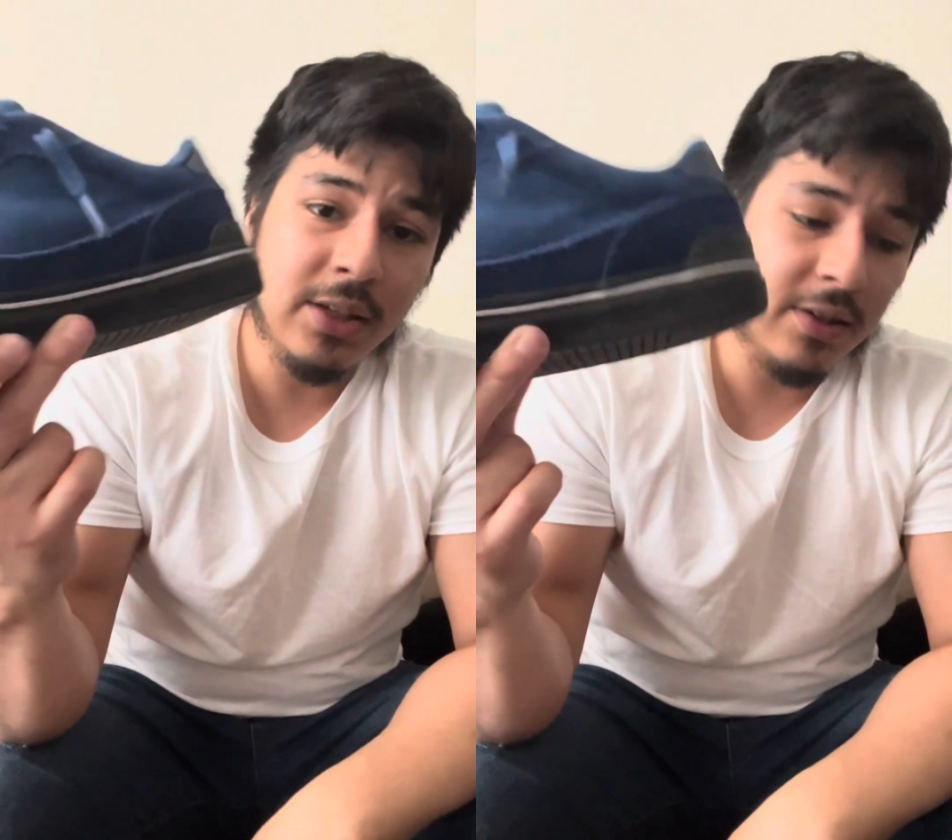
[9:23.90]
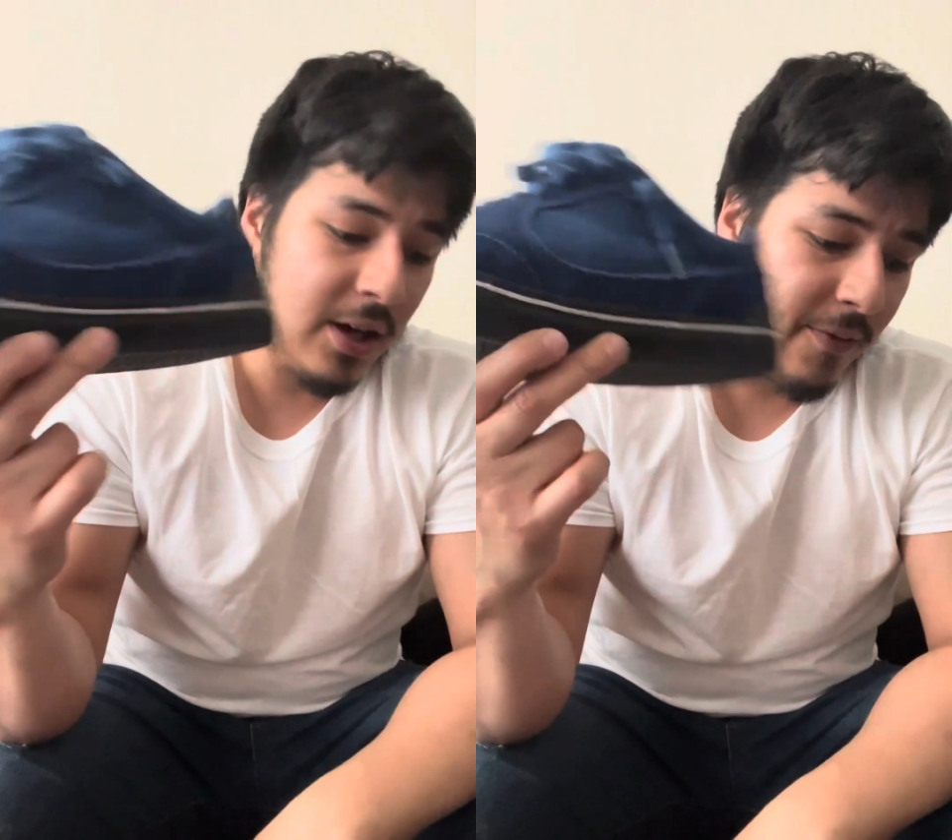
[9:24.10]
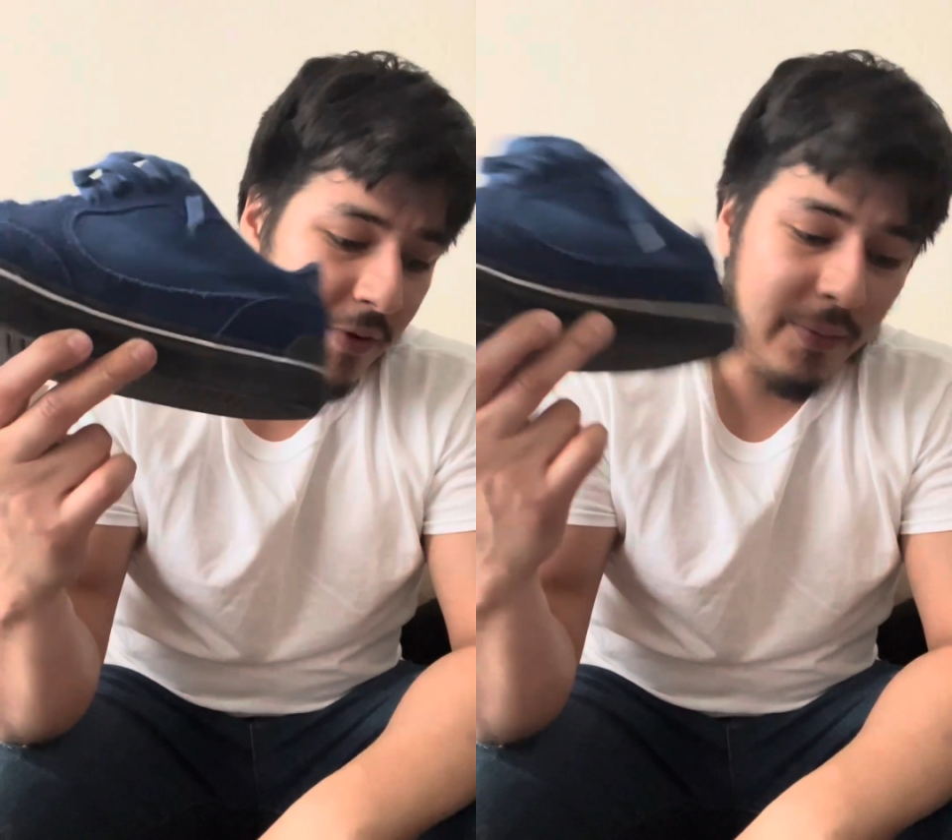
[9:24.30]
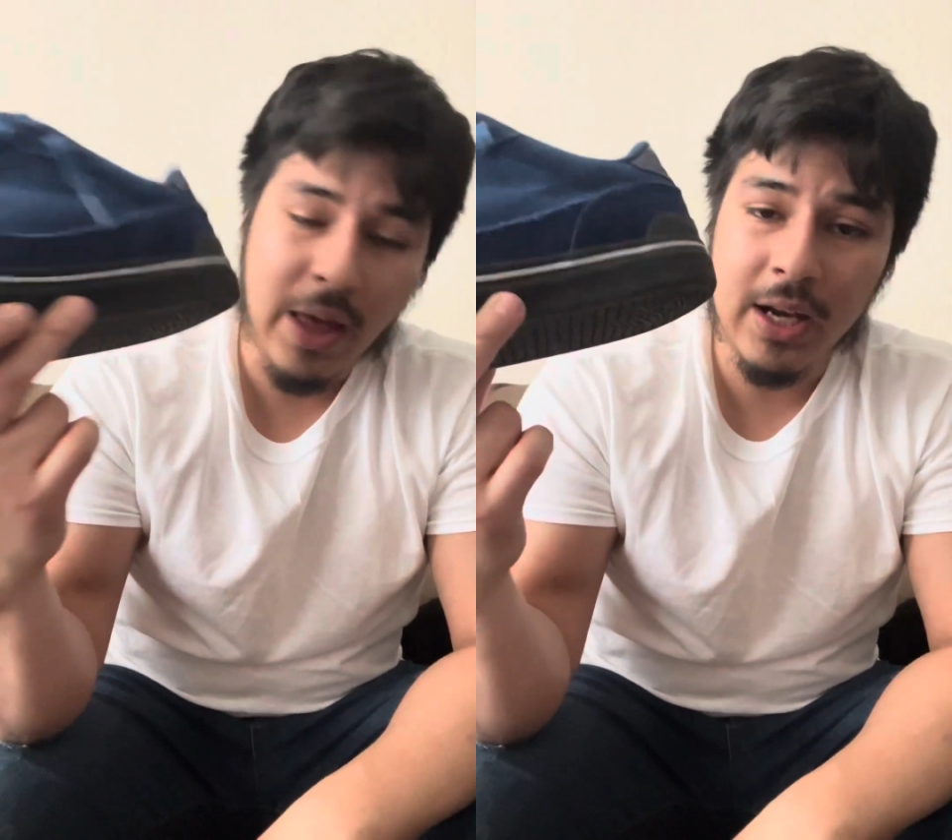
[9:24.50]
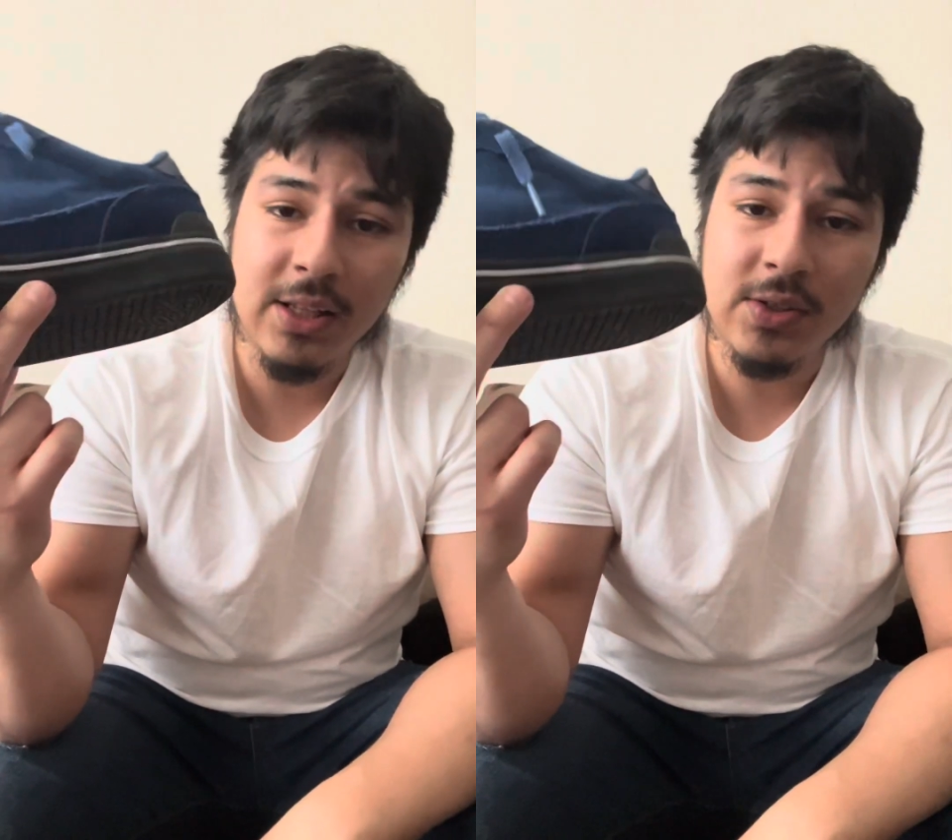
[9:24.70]
to come from
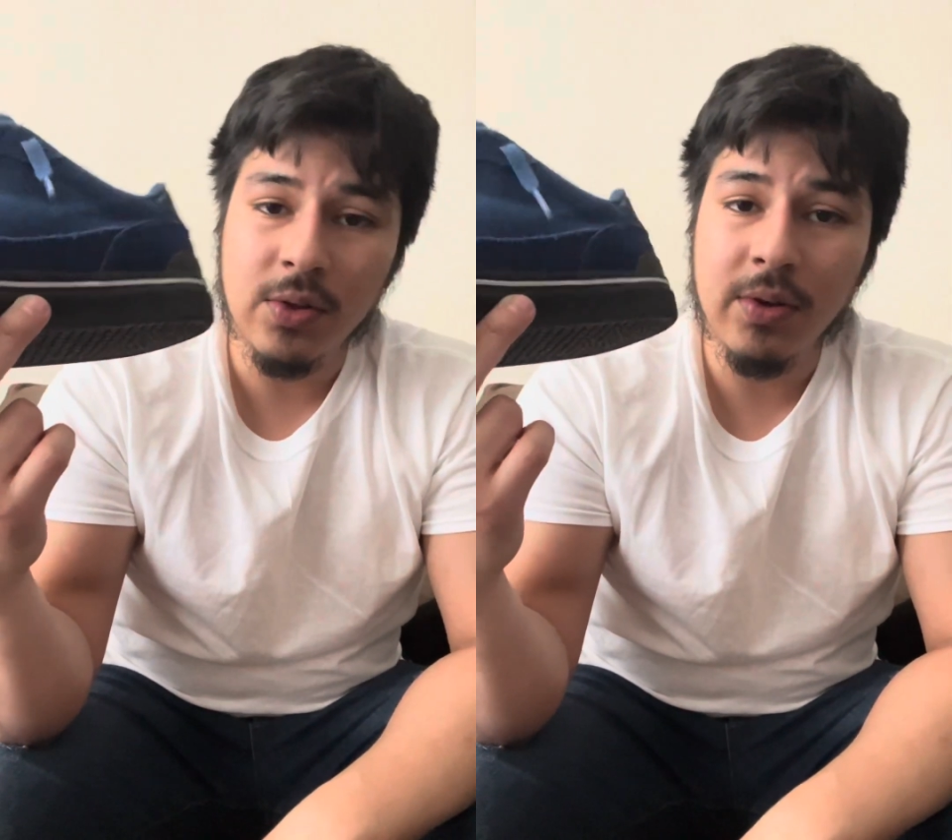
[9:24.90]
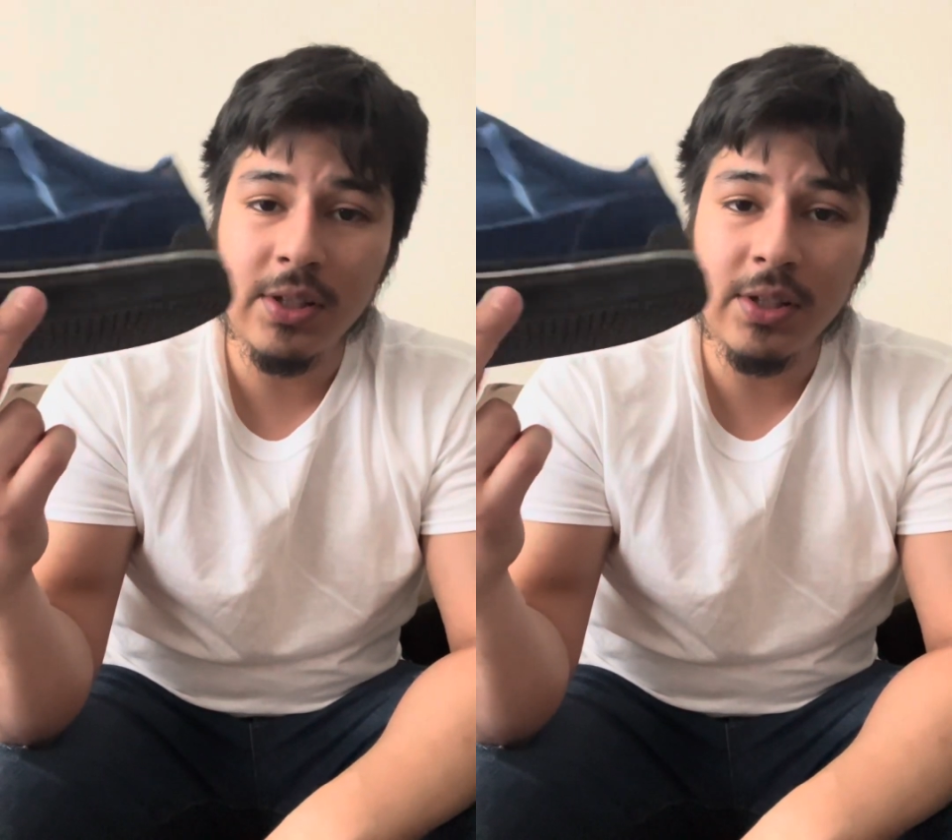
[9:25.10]
that insole,